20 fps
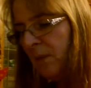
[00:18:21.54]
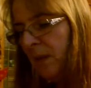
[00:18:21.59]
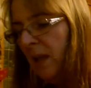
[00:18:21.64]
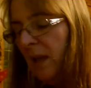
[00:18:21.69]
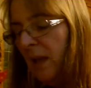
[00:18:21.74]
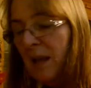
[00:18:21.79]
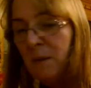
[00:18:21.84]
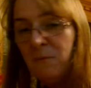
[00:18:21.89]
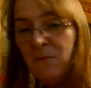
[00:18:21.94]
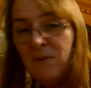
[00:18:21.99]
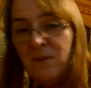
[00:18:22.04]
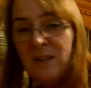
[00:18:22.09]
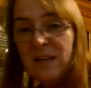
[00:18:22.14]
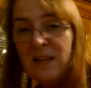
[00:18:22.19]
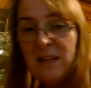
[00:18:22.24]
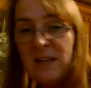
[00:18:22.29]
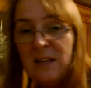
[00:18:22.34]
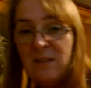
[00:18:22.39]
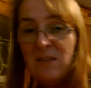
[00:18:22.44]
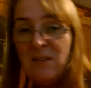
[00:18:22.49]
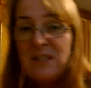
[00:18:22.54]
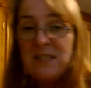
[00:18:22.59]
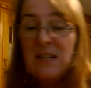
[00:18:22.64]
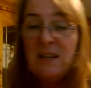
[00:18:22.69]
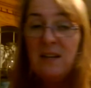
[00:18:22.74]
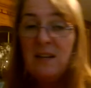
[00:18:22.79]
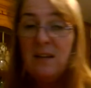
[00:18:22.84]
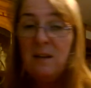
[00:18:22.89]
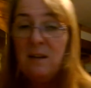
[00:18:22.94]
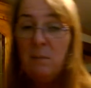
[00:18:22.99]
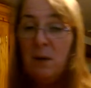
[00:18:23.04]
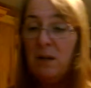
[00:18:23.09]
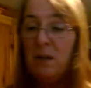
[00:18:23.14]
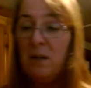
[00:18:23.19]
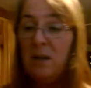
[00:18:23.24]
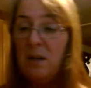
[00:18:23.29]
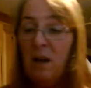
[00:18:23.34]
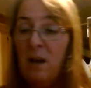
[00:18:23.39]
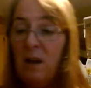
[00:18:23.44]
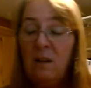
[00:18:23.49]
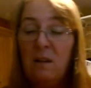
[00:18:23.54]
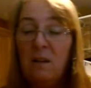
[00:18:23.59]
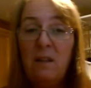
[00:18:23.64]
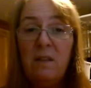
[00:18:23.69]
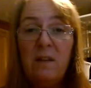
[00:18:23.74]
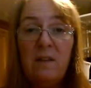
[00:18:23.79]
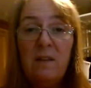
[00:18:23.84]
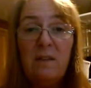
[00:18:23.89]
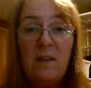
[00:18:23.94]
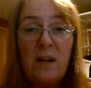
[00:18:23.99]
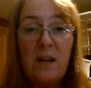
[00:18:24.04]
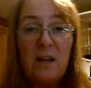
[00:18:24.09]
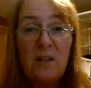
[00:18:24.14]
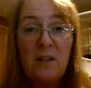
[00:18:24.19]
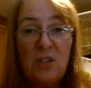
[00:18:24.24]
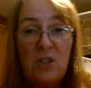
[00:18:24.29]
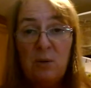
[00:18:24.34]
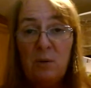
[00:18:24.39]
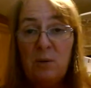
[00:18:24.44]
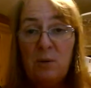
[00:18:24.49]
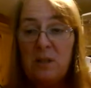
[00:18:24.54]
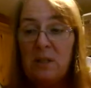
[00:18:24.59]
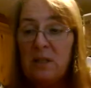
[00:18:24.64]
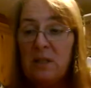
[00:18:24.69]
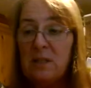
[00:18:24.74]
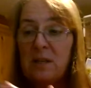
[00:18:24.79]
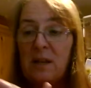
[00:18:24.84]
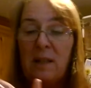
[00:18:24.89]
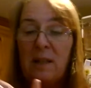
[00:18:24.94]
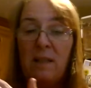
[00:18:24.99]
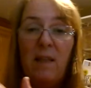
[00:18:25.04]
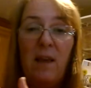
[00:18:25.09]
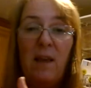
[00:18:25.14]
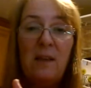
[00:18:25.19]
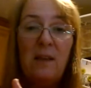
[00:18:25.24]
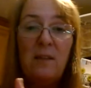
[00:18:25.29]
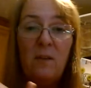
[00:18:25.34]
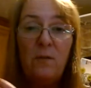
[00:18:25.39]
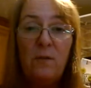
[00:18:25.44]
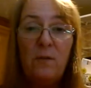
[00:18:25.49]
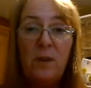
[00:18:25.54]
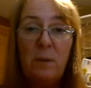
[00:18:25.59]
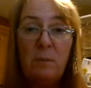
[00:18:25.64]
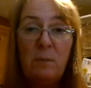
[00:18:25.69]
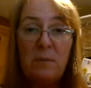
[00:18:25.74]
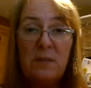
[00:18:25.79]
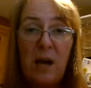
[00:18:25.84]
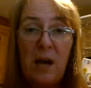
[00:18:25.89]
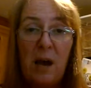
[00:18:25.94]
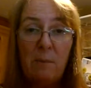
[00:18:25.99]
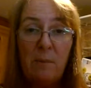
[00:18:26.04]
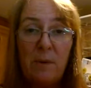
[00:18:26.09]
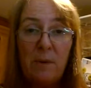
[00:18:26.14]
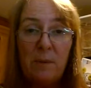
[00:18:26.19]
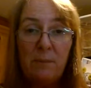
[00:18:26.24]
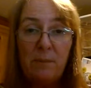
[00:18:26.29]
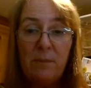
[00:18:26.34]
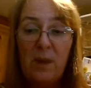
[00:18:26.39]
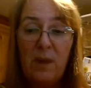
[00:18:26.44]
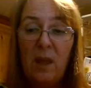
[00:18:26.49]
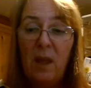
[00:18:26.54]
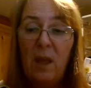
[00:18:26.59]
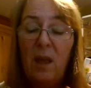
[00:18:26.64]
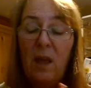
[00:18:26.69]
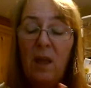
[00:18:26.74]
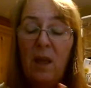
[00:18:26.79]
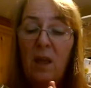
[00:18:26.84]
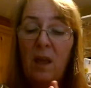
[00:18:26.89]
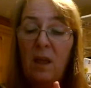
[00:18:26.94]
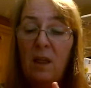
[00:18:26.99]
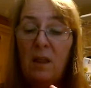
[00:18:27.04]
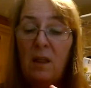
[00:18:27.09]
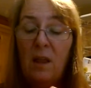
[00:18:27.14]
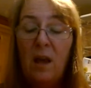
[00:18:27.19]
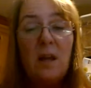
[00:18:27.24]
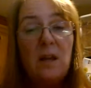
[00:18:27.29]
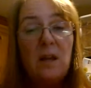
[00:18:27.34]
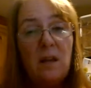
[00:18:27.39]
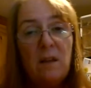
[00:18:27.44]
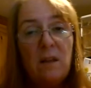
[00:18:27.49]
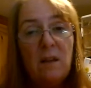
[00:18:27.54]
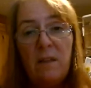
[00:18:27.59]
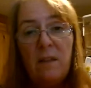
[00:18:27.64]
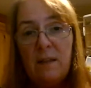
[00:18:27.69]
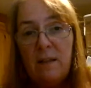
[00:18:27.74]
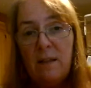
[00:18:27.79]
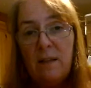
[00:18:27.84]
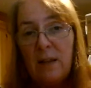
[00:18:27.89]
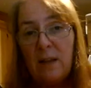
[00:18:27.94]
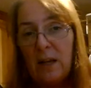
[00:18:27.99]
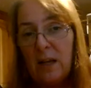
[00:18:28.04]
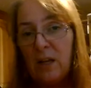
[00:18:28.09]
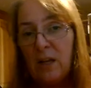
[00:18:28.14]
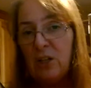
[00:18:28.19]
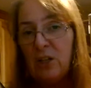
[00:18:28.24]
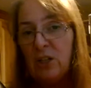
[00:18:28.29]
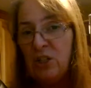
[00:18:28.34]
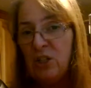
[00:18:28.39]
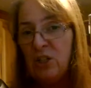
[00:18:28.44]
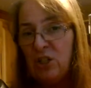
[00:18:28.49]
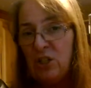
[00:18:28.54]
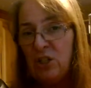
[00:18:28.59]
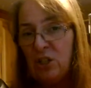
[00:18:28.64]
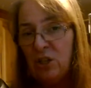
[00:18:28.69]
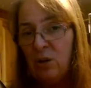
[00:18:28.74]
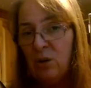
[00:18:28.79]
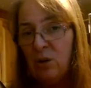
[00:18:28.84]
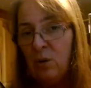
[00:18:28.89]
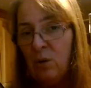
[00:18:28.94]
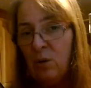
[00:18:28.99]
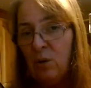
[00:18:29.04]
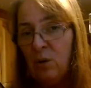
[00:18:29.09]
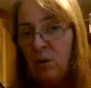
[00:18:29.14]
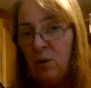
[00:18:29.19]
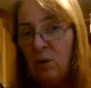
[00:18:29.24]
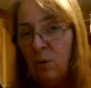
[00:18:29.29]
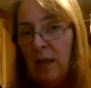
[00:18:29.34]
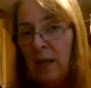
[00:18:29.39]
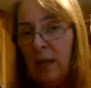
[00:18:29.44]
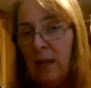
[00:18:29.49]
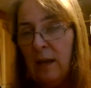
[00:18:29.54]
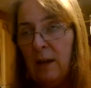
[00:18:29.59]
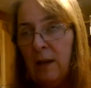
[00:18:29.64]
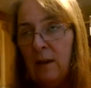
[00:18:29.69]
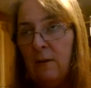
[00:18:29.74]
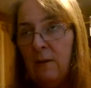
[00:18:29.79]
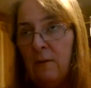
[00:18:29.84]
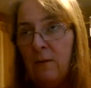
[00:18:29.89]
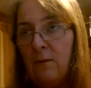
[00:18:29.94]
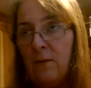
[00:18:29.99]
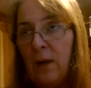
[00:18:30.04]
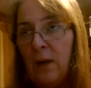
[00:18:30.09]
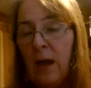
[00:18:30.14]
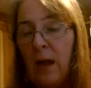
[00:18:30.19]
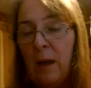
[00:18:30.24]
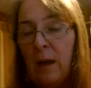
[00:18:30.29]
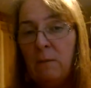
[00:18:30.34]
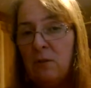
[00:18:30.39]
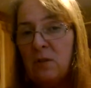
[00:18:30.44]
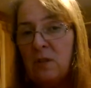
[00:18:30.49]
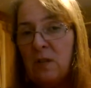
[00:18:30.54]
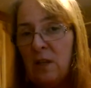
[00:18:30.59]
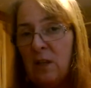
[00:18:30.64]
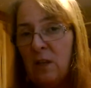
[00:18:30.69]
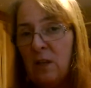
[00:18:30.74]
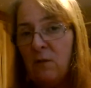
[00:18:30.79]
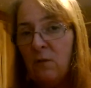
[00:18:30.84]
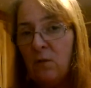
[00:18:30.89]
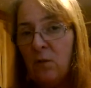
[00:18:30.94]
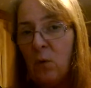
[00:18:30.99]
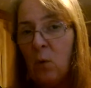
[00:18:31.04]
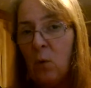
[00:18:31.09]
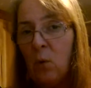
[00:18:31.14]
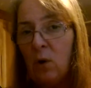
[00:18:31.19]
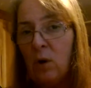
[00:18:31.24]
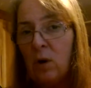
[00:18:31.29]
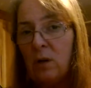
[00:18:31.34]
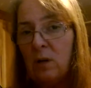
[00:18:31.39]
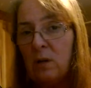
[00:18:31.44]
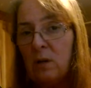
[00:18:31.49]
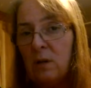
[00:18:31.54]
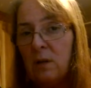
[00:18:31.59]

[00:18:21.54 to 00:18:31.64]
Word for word: and I'm really kind of excited about it. Now another thing that I could do with this, and I like the flip top. Another thing that I could do if I'm using it for